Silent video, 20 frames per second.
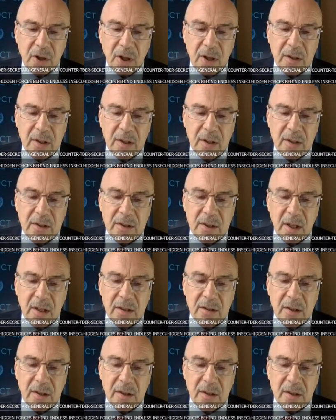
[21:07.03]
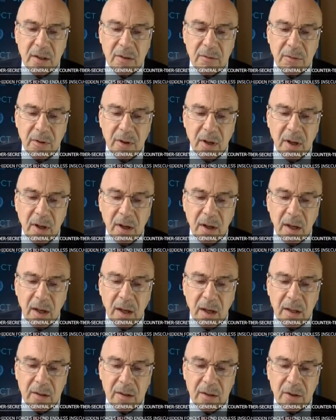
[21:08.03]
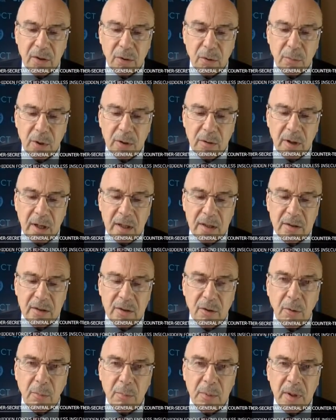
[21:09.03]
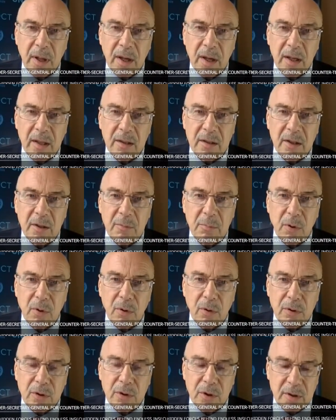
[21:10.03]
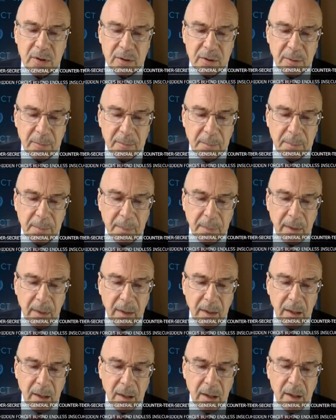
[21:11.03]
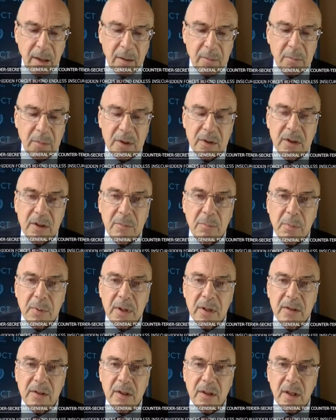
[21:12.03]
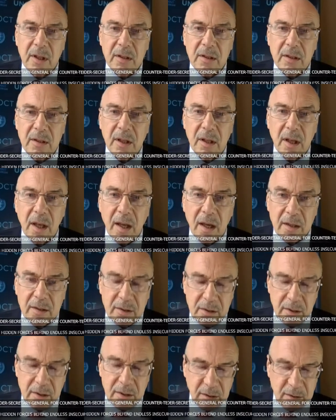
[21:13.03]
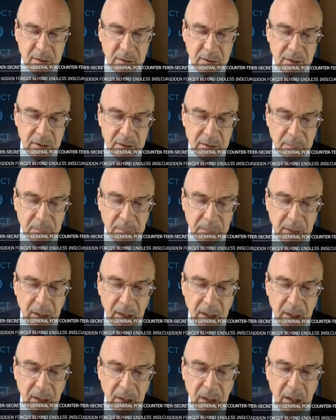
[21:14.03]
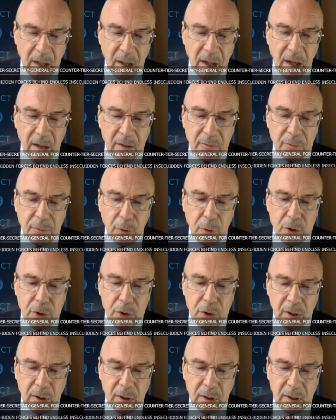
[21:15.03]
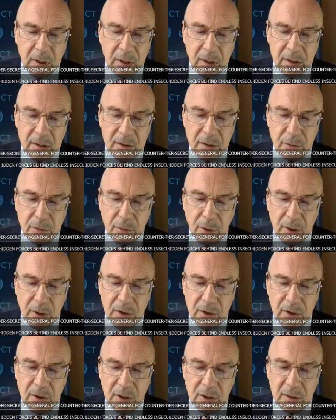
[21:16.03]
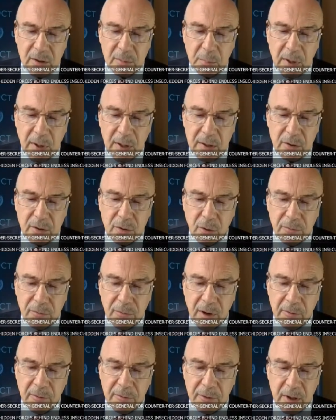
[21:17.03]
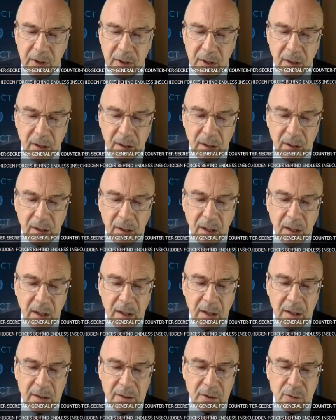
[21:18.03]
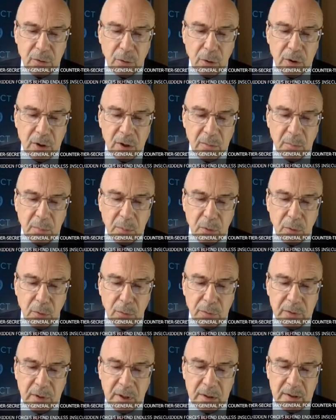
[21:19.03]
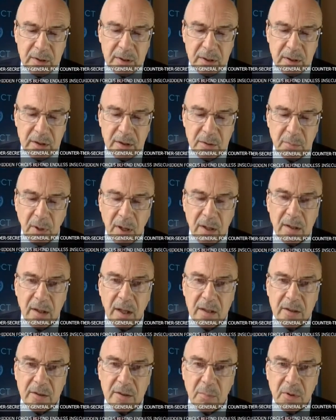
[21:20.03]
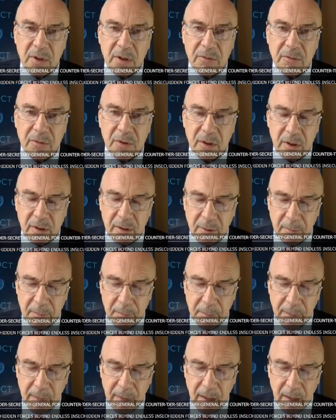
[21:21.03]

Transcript: gender-sensitive, and human rights compliant approaches. Mr. President, Excellencies, unfortunately, the situation in parts of Africa has not improved since my last briefing.